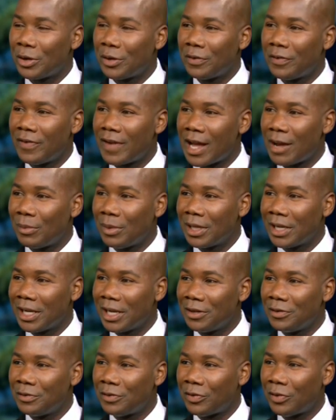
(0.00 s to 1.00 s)
your family
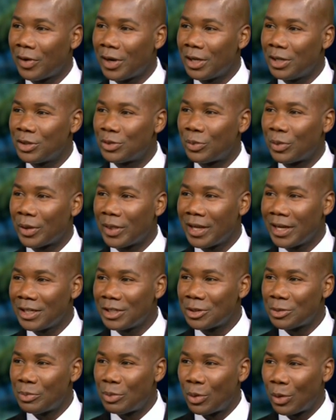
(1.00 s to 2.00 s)
and friends? Were they
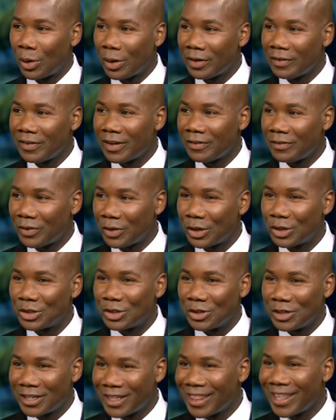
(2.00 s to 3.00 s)
supportive at first
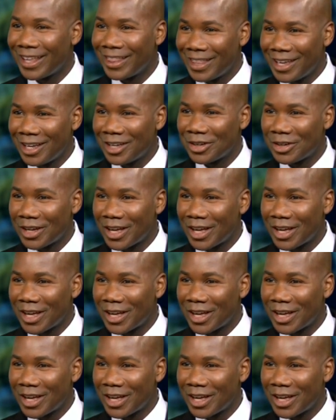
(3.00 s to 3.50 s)
or did they think you